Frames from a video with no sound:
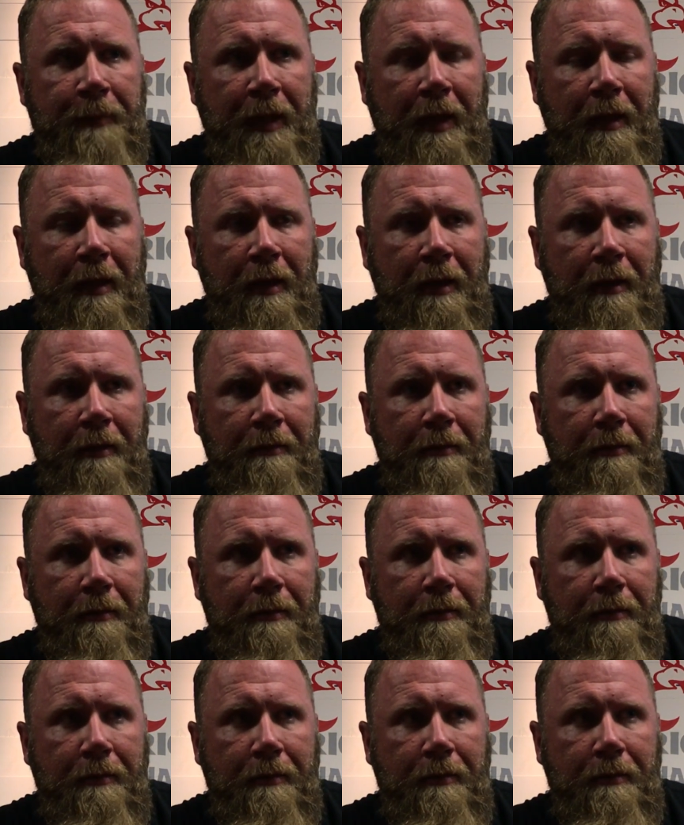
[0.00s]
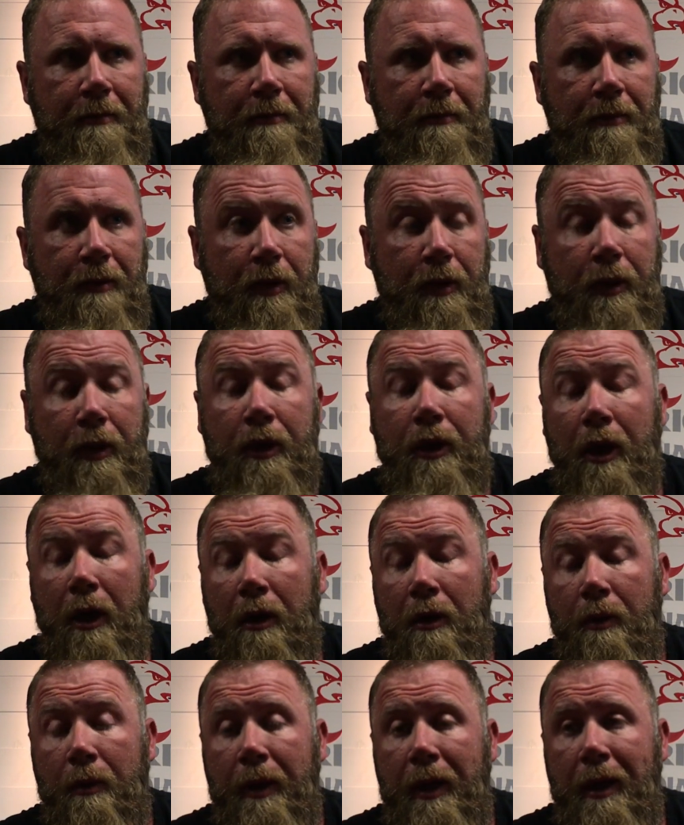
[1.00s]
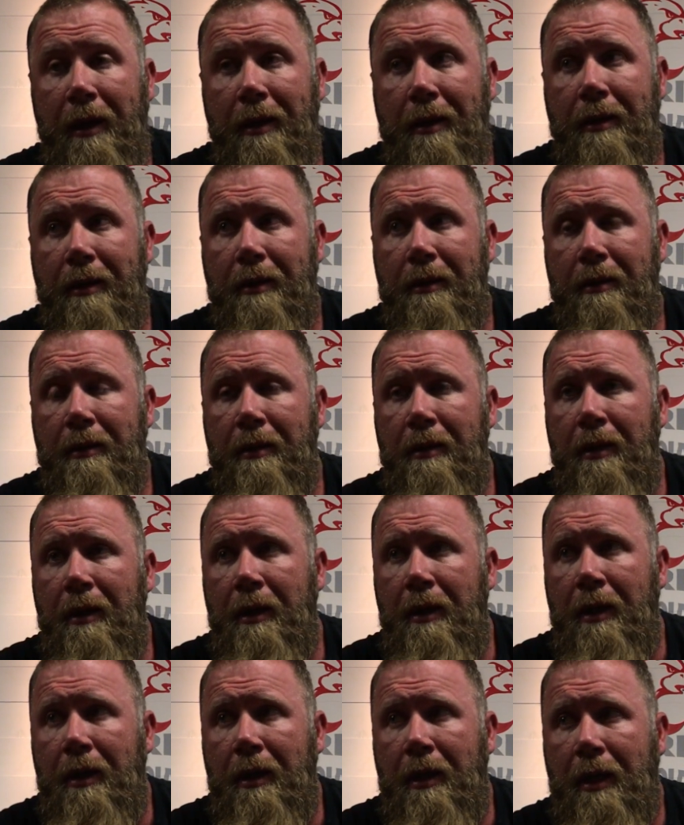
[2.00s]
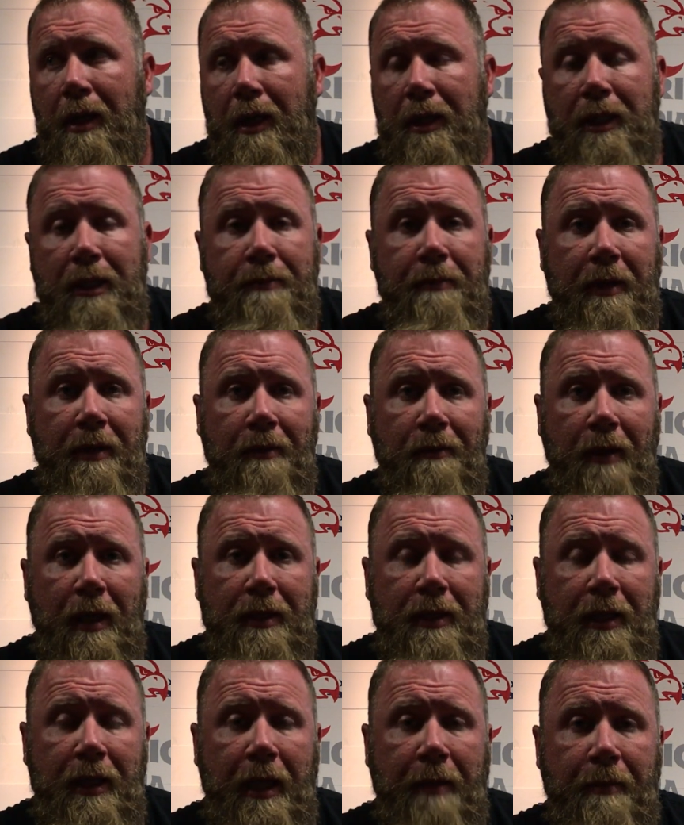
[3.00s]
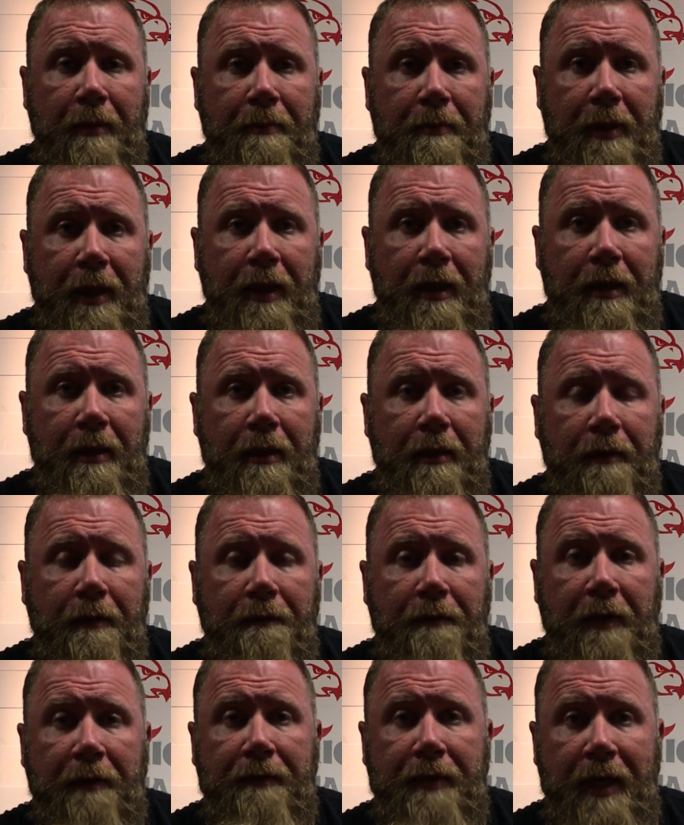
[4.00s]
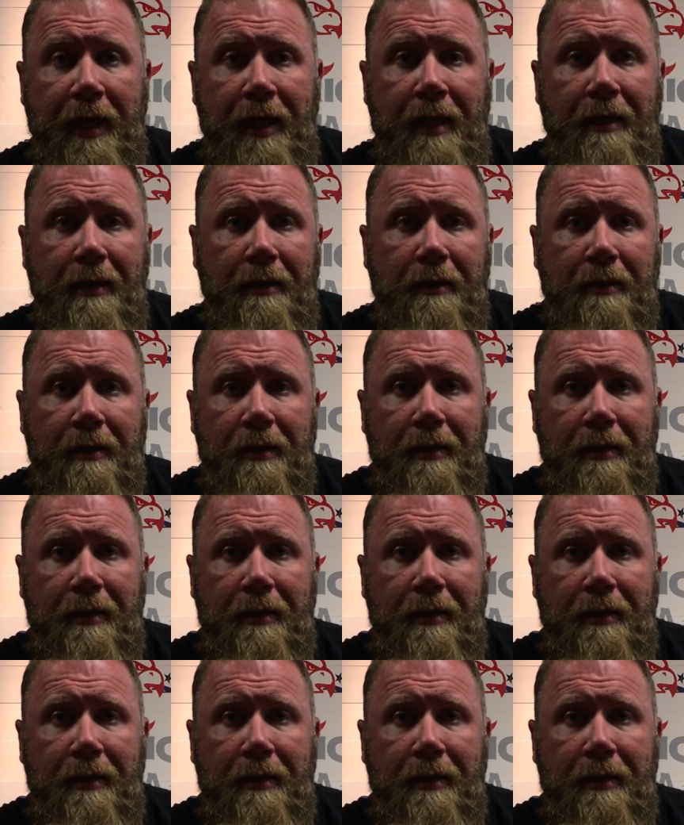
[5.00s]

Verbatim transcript: Um, you could go with a Smith and Wesson M and P fifteen.